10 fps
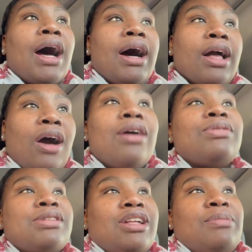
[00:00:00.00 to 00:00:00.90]
God
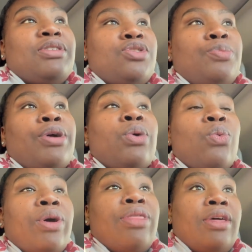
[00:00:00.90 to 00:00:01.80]
was telling me to pray
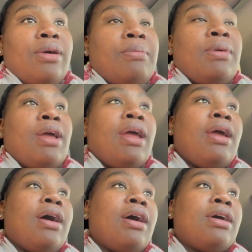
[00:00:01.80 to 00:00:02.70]
with him.
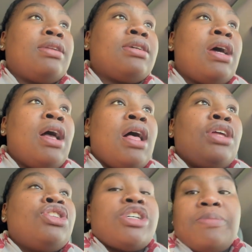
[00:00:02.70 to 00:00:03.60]
And
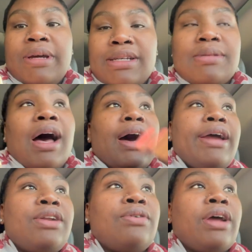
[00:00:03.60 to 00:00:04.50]
just because
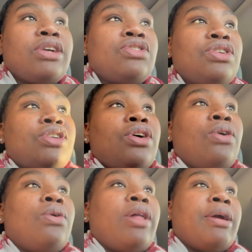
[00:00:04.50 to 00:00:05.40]
I don't actually
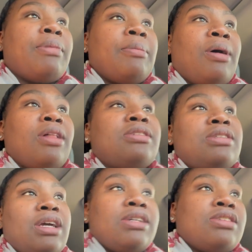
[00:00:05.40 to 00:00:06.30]
know, like, my
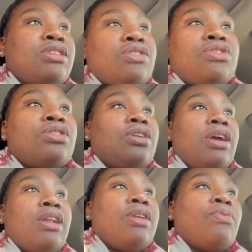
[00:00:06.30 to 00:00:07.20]
policy as a teacher
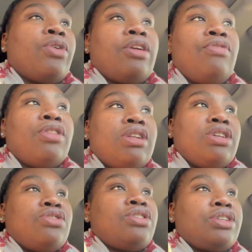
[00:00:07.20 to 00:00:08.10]
and working for the
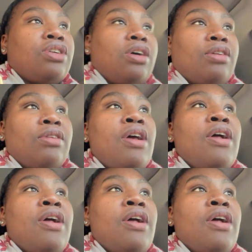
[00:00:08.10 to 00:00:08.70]
district on